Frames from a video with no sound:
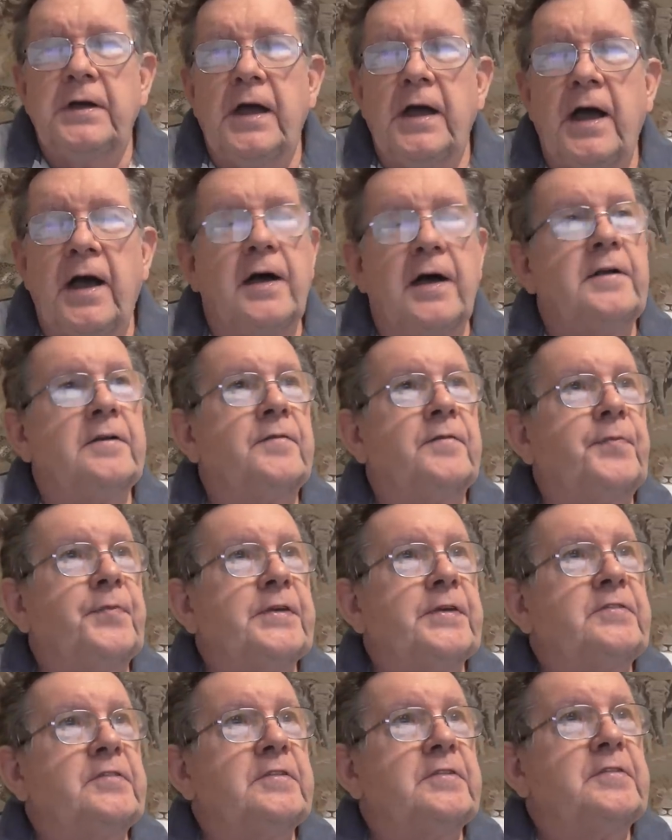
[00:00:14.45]
And
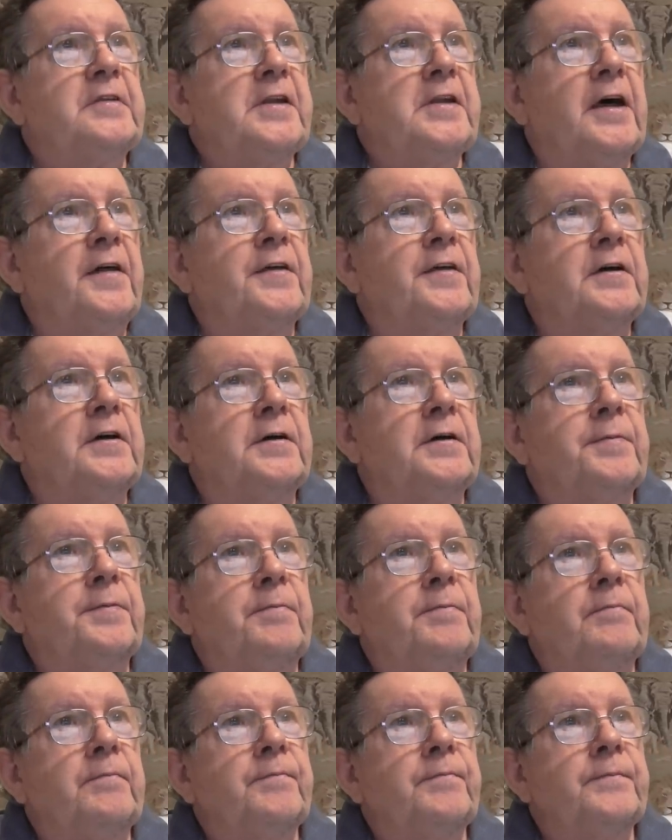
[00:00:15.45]
this is another
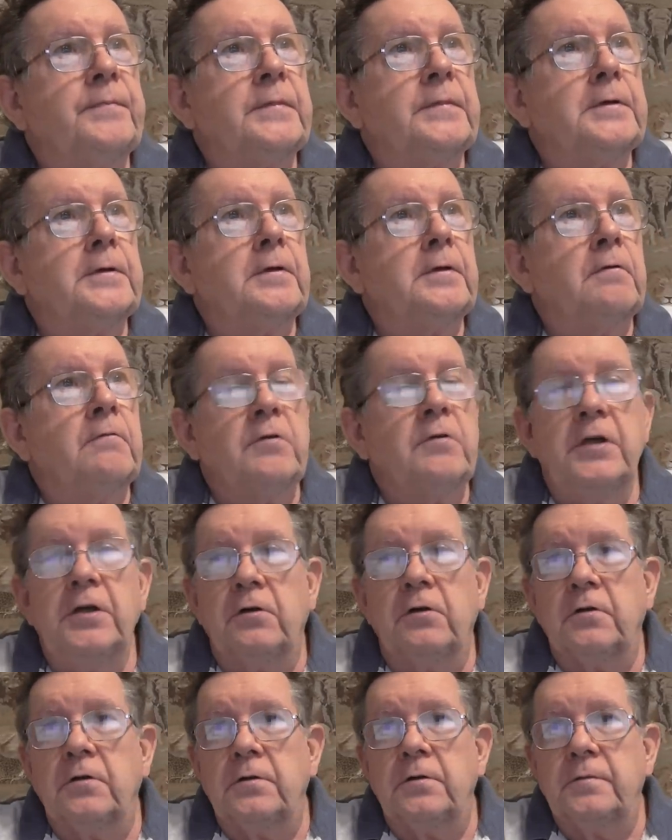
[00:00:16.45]

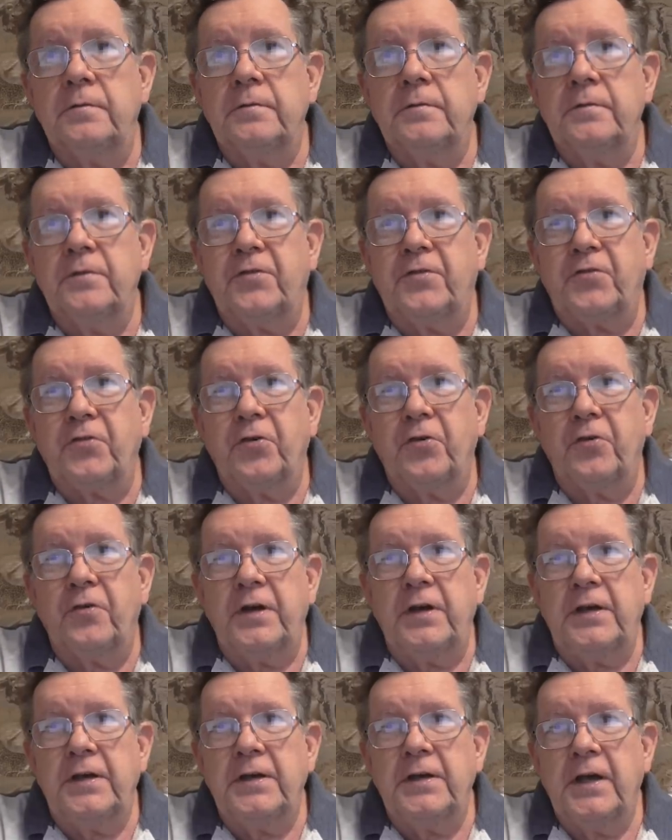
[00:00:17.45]
real
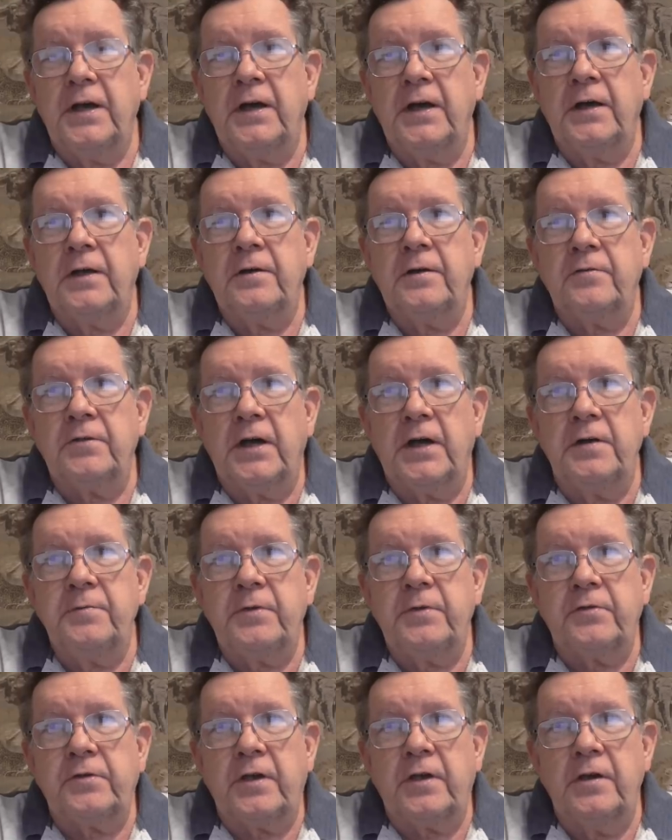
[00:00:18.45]
story, and
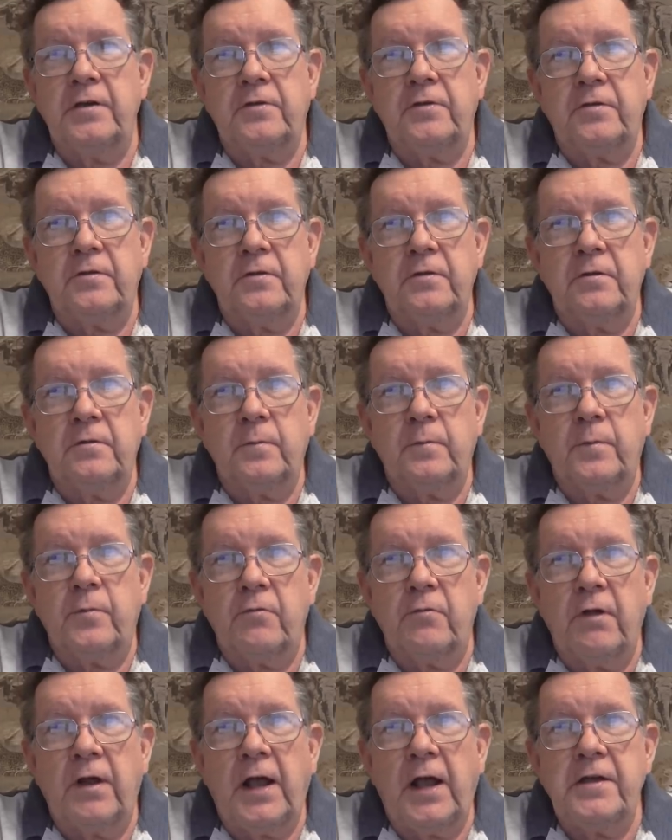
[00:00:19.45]
I'm just going to
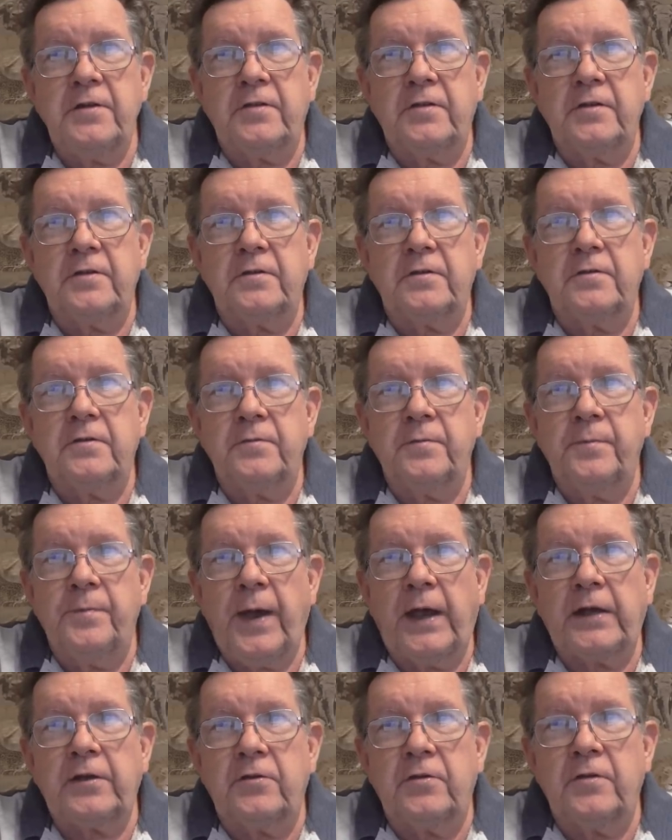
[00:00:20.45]
relate it
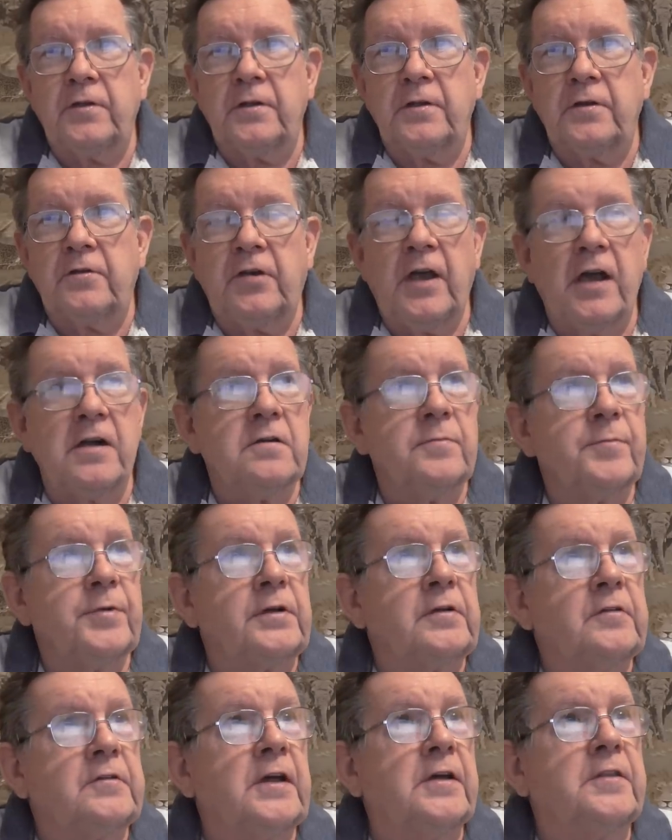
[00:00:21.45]
back to the channel
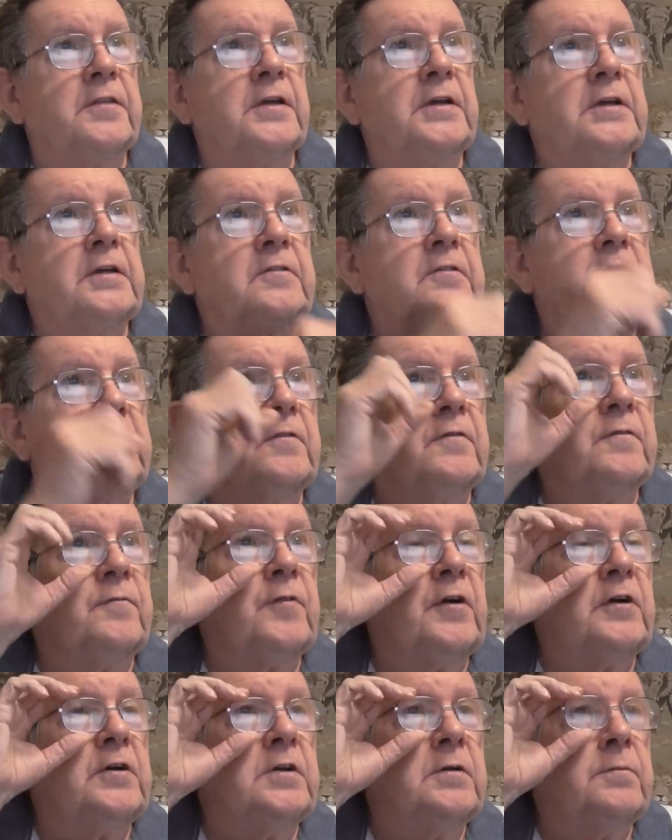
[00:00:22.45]
because I think it's a
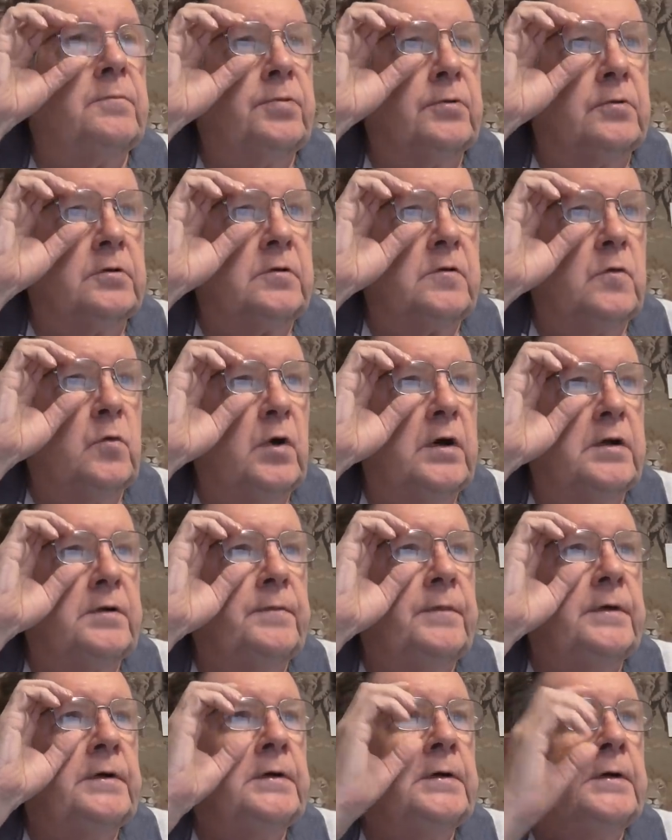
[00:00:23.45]
very important
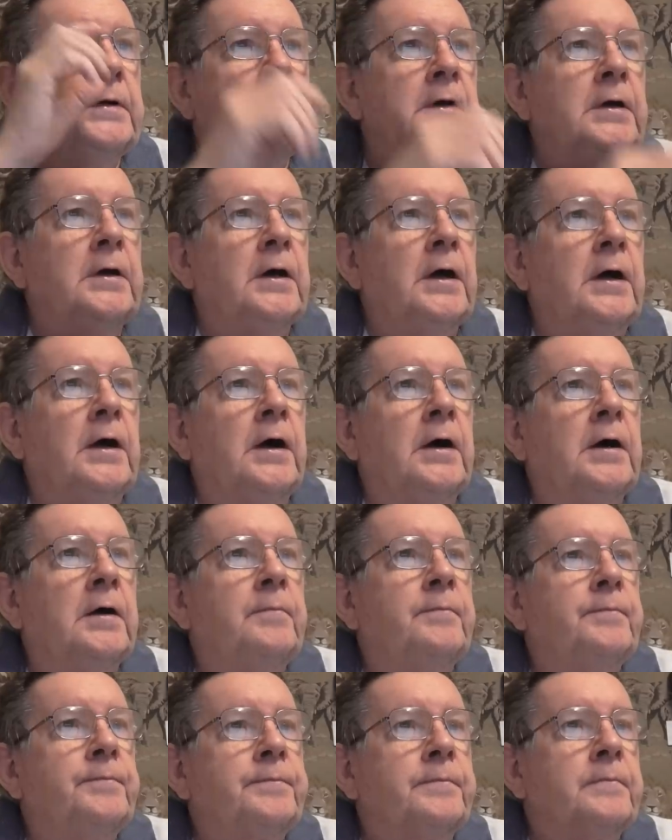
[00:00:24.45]
one.
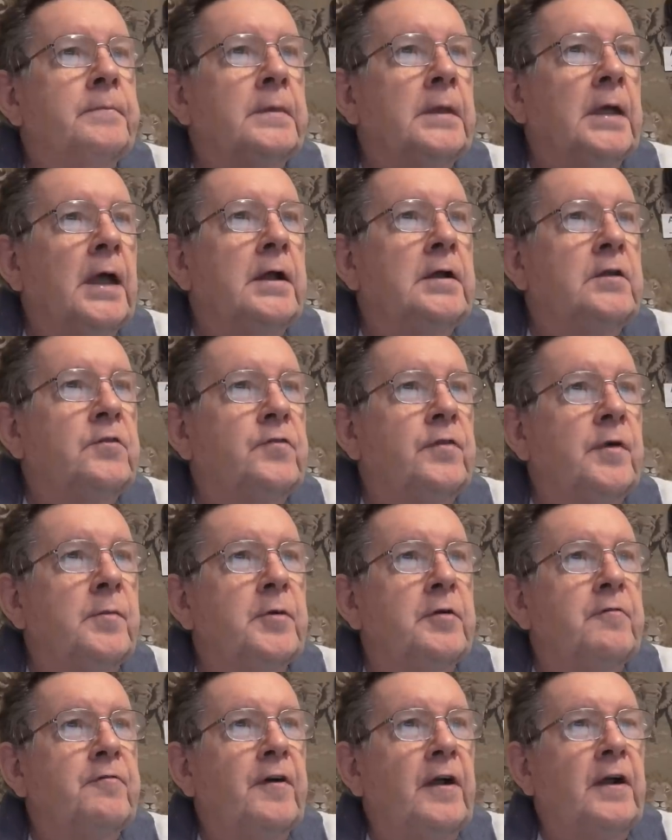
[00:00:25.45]
And it's
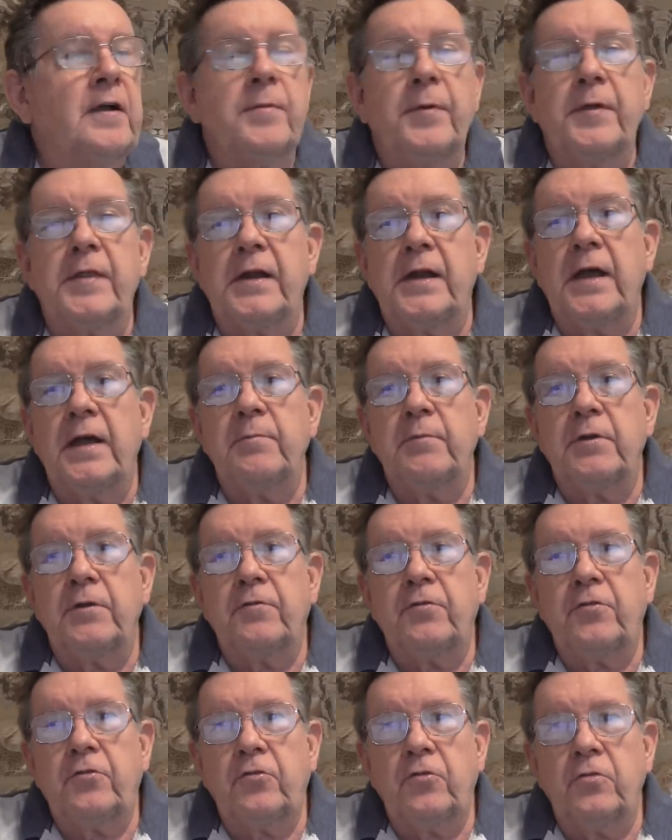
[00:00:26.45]
from a fellow by the name
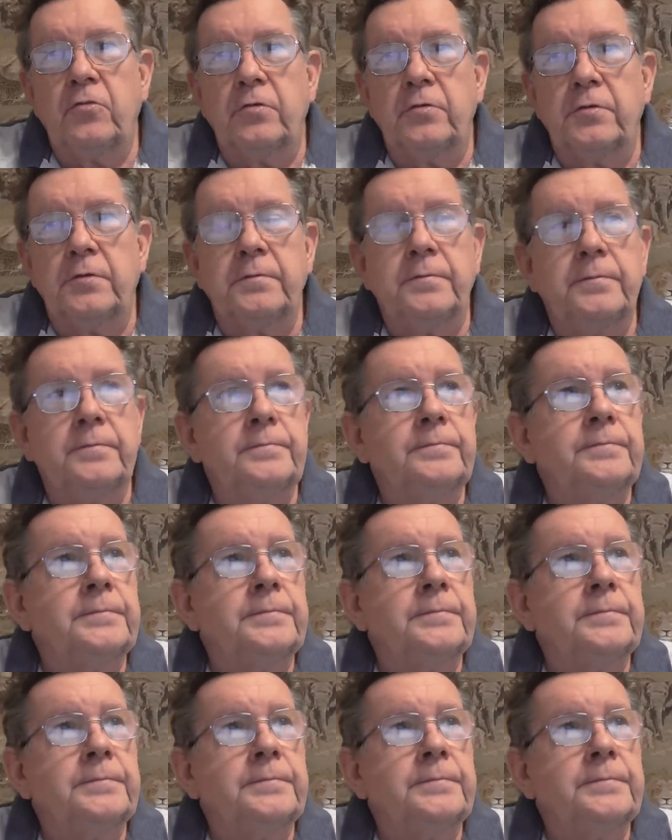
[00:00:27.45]
of Sean.